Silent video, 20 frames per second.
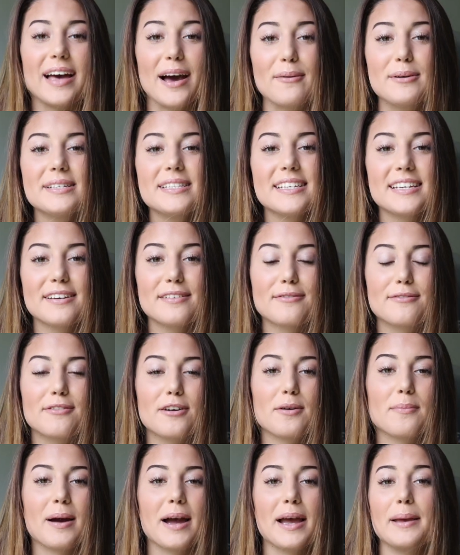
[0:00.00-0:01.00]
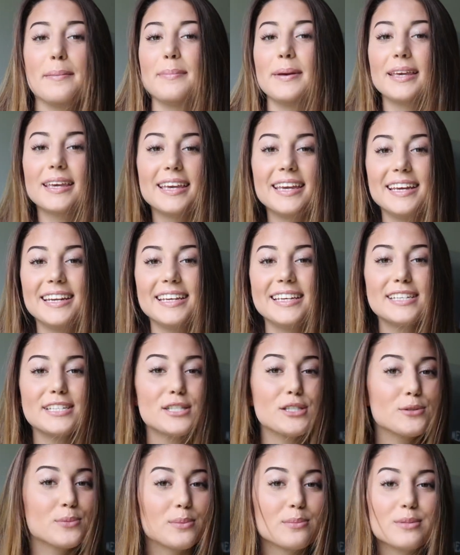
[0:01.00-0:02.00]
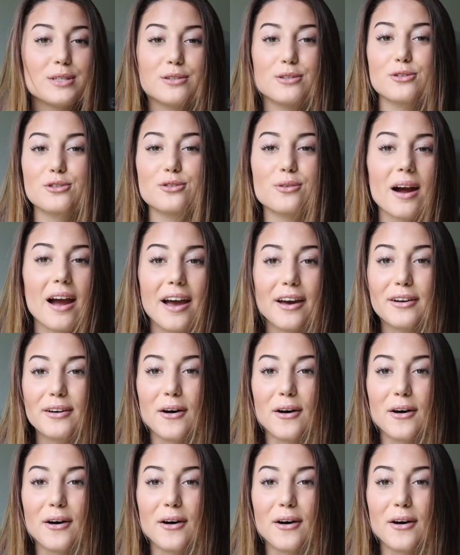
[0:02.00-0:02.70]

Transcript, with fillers: that was it for my bikini swimsuit try-on